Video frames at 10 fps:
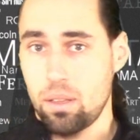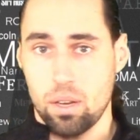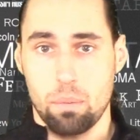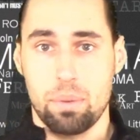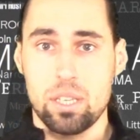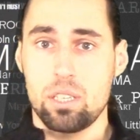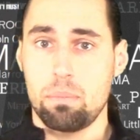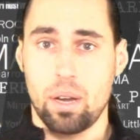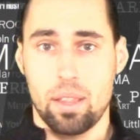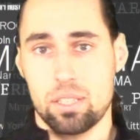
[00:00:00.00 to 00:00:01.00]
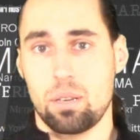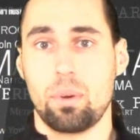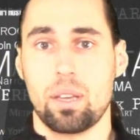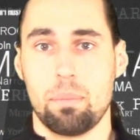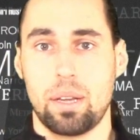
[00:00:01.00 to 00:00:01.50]
be somebody that
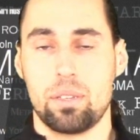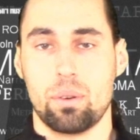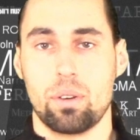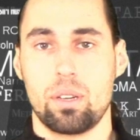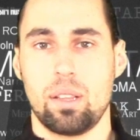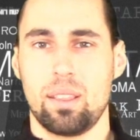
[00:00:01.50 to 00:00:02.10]
someone can mentor.